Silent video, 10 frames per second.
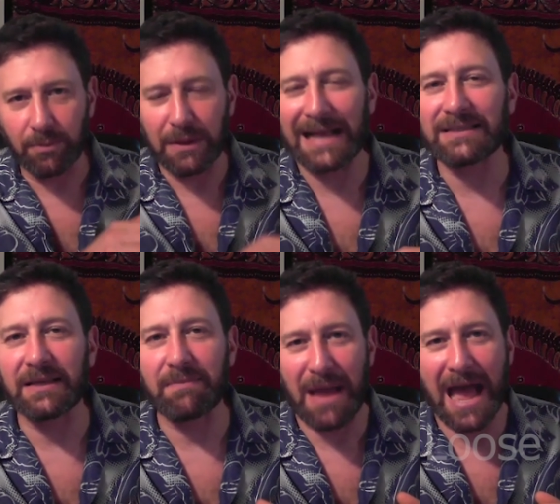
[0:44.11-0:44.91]
a
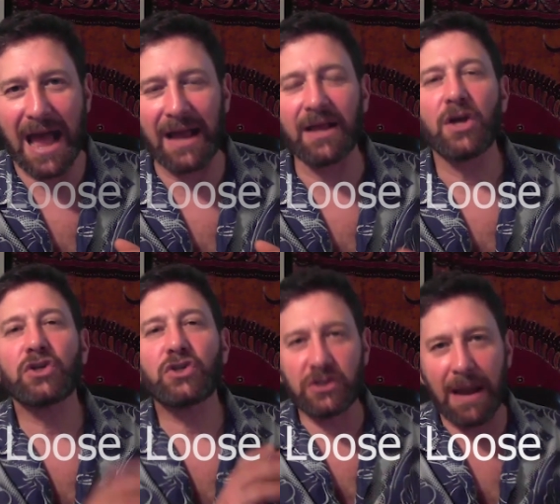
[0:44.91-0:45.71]
plastic bag
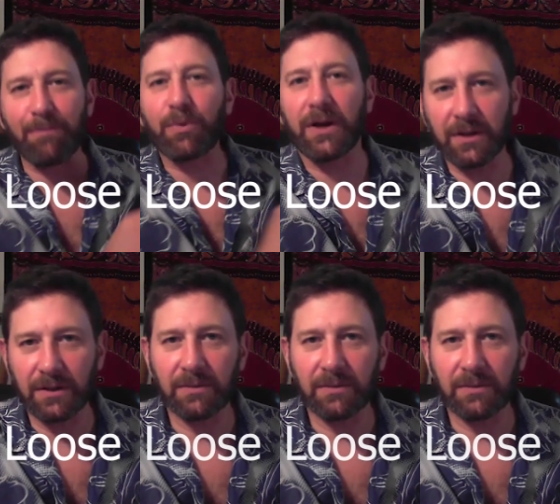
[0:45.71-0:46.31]
separate